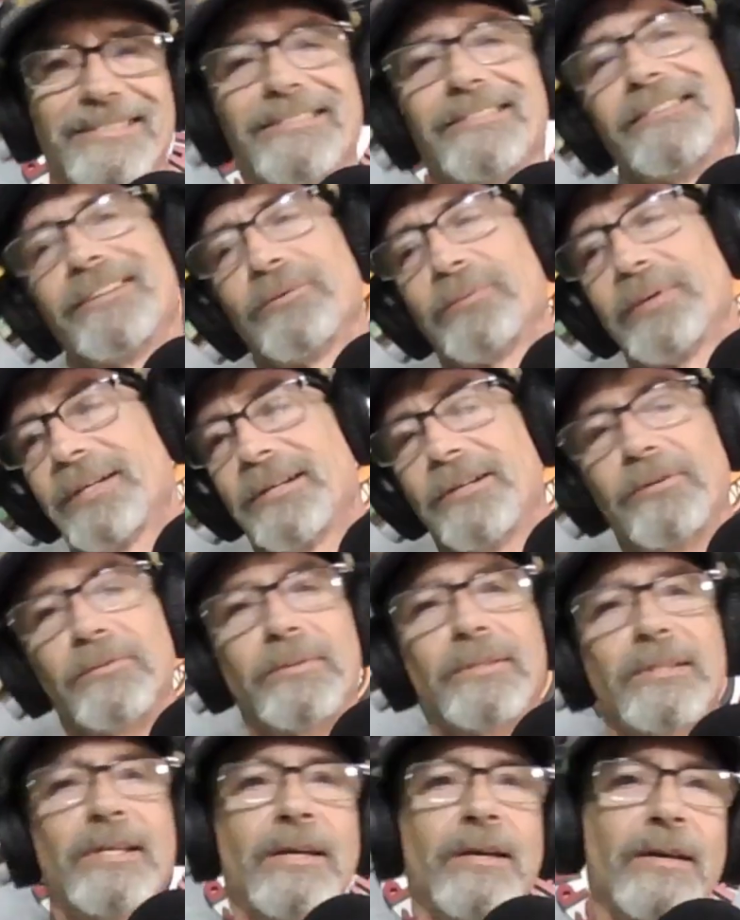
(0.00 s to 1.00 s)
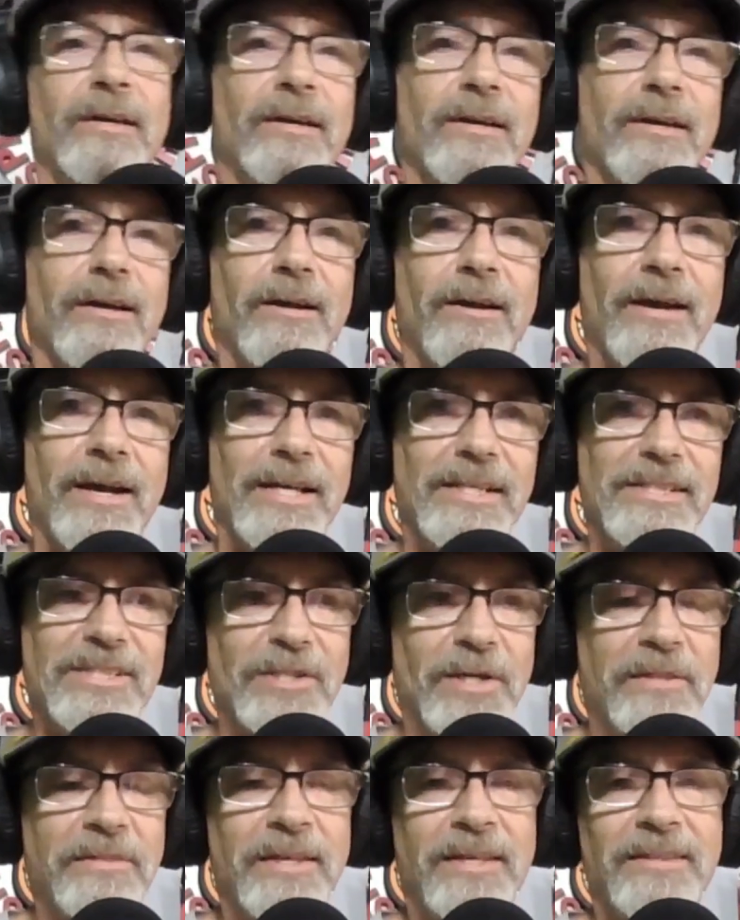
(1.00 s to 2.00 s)
There we go. All right,
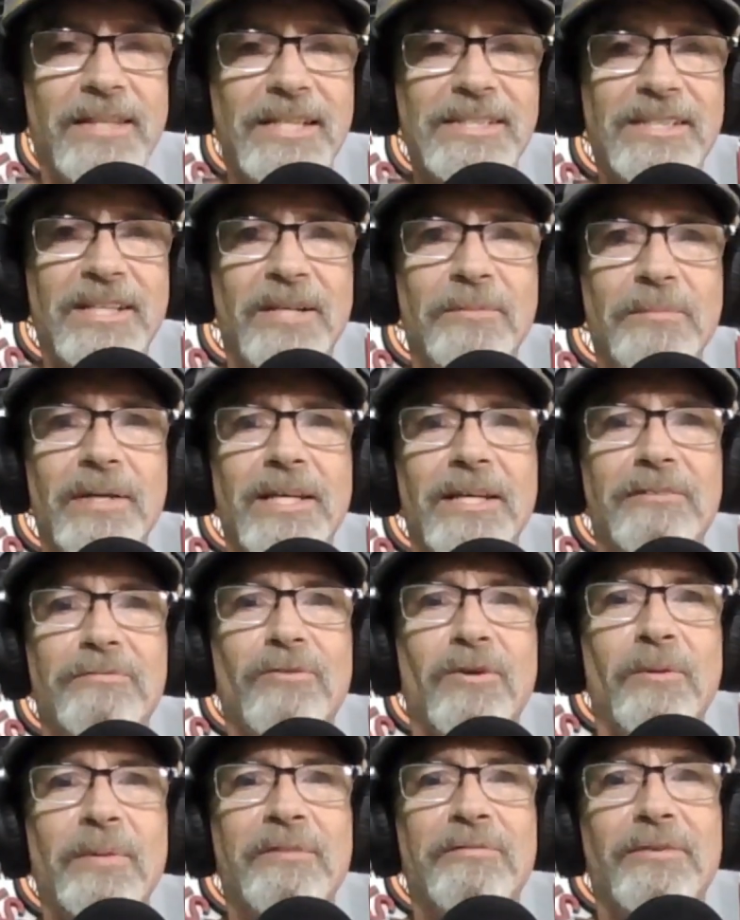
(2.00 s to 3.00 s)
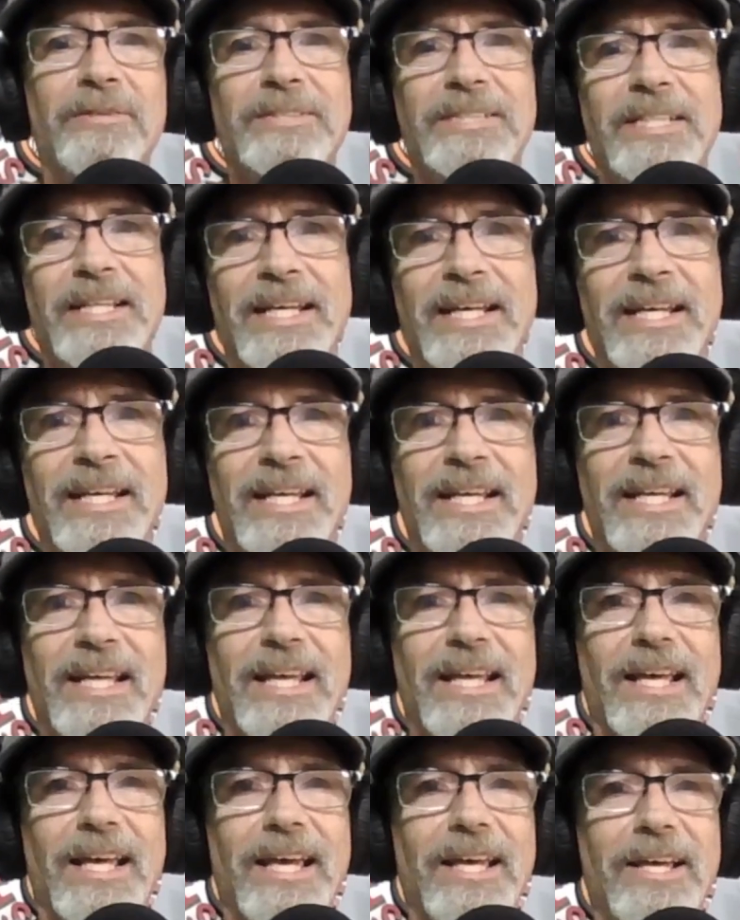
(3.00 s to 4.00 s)
so I think that's going to be it for me for today.
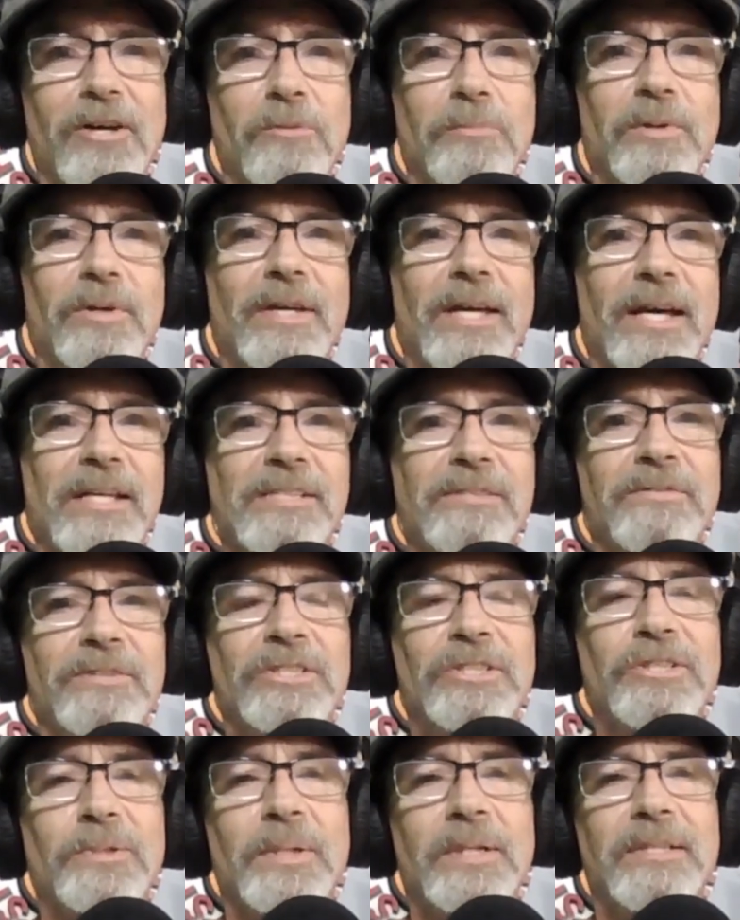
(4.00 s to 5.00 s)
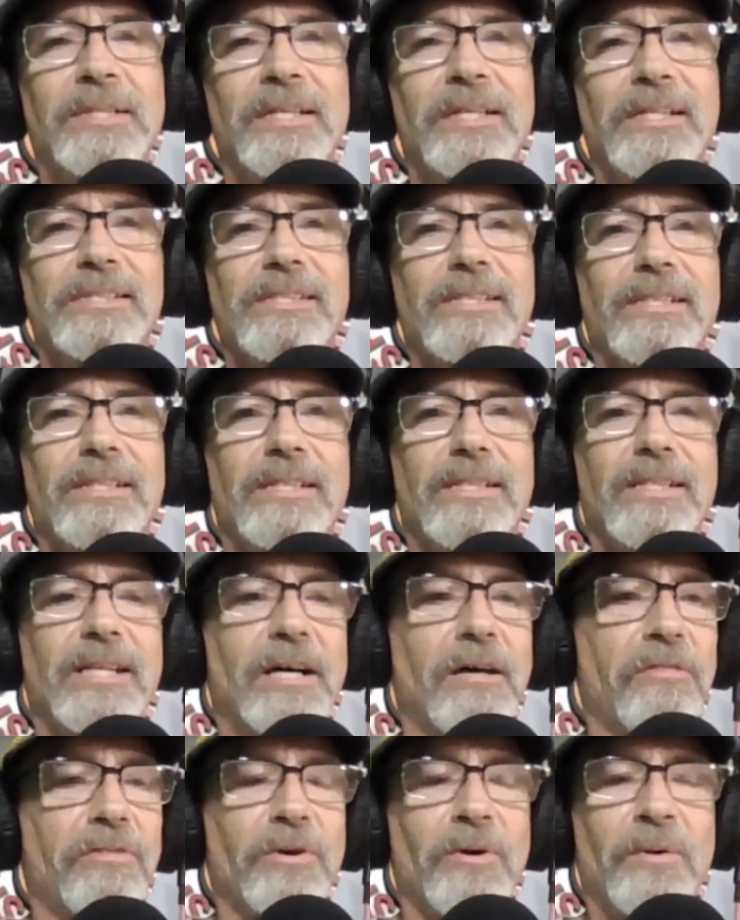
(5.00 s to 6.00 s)
I hope you guys have enjoyed this.
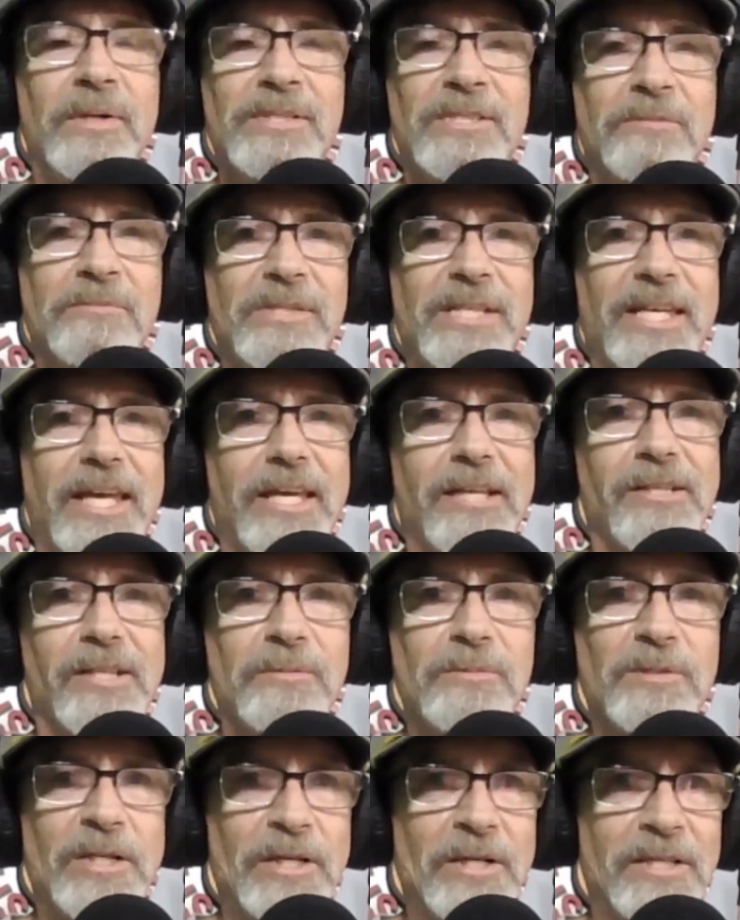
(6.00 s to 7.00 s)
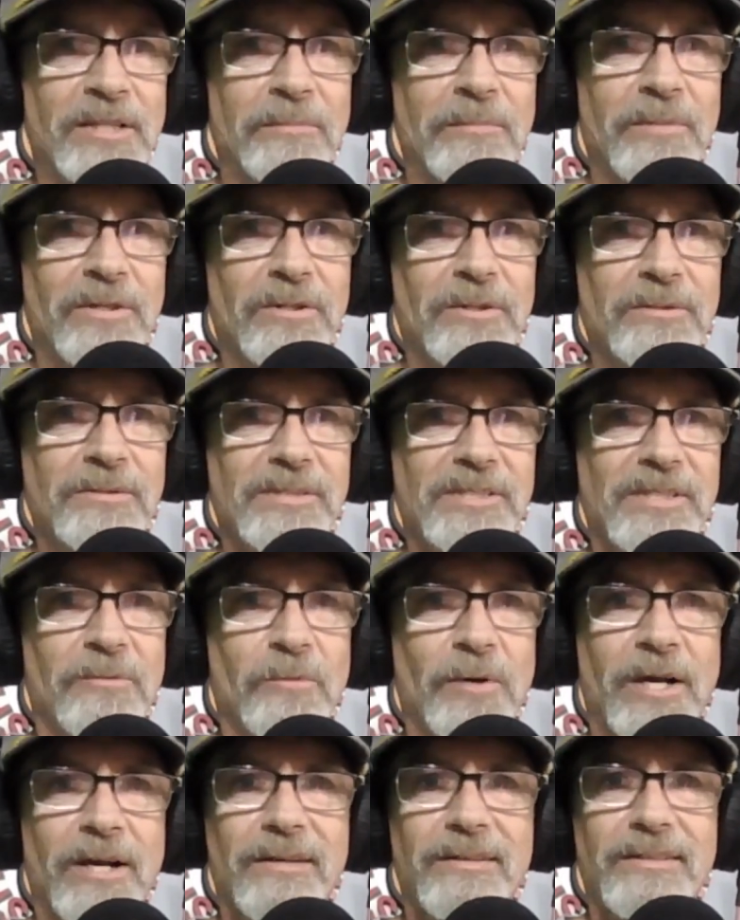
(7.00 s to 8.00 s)
I'll throw in some skate clips here in the middle
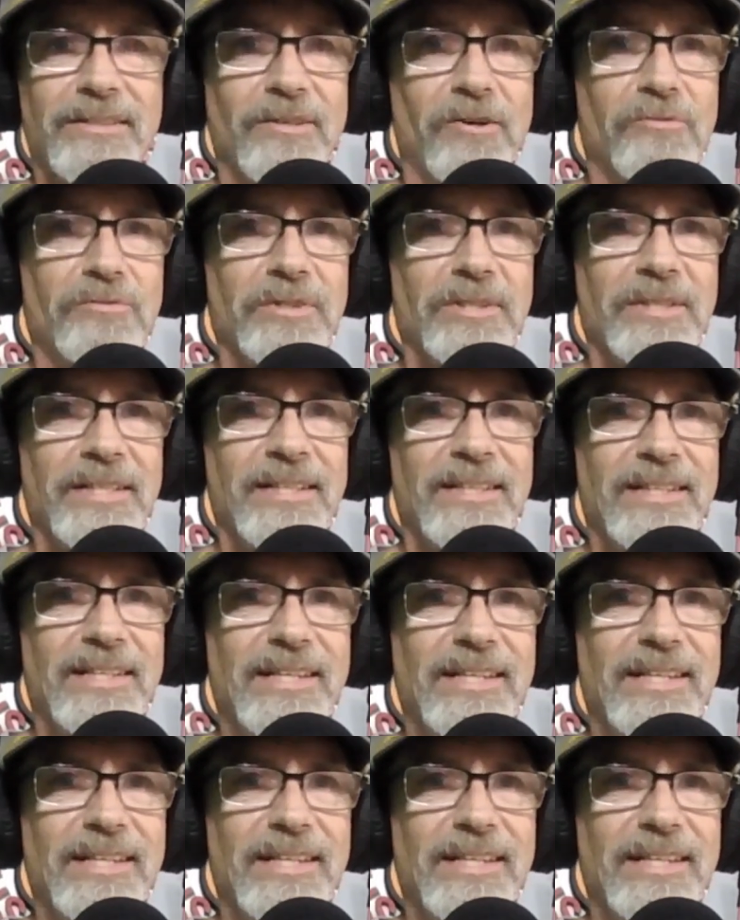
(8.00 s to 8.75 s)
somewhere, hopefully,